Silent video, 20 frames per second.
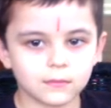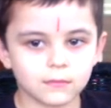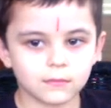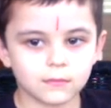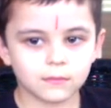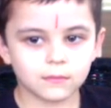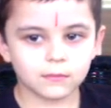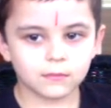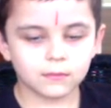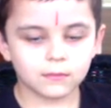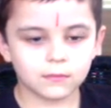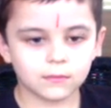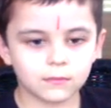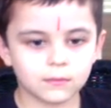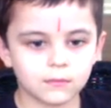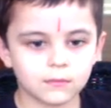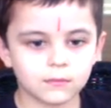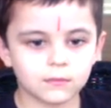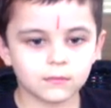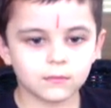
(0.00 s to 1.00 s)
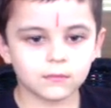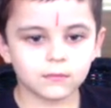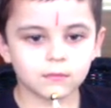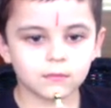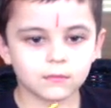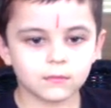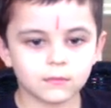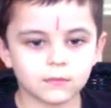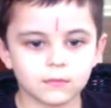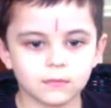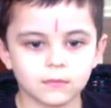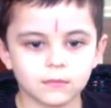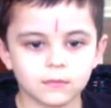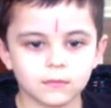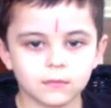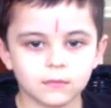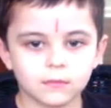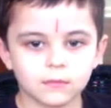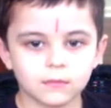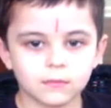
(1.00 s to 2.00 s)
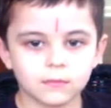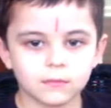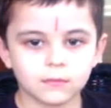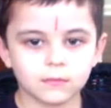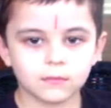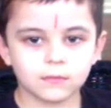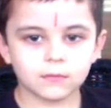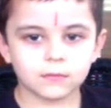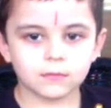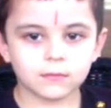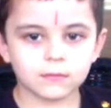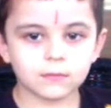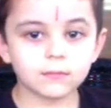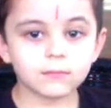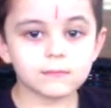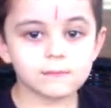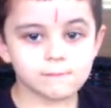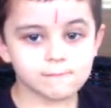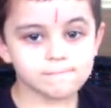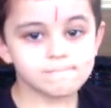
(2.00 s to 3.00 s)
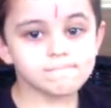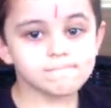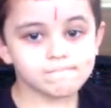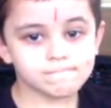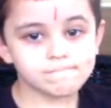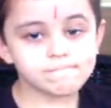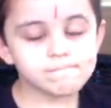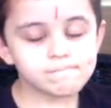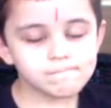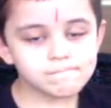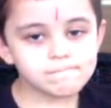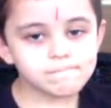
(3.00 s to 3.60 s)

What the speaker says: [no speech]